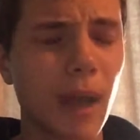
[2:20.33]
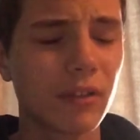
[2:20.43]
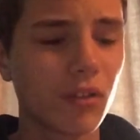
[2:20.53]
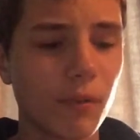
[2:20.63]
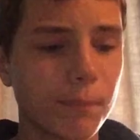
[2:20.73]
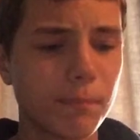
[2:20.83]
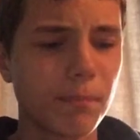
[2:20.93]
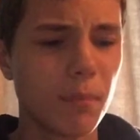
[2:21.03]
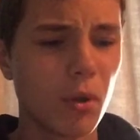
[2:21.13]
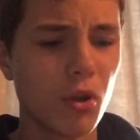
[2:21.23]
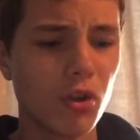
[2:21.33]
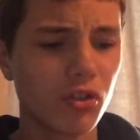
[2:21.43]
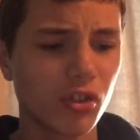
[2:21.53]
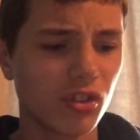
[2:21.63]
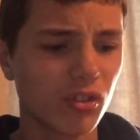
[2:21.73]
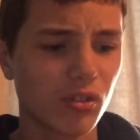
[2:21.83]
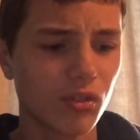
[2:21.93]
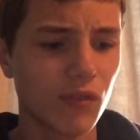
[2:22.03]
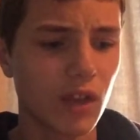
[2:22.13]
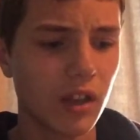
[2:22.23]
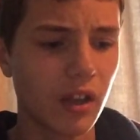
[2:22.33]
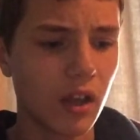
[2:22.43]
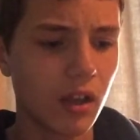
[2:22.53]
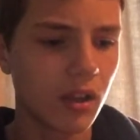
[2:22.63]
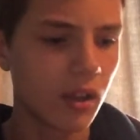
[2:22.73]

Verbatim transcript: I don't, Burch, something like that.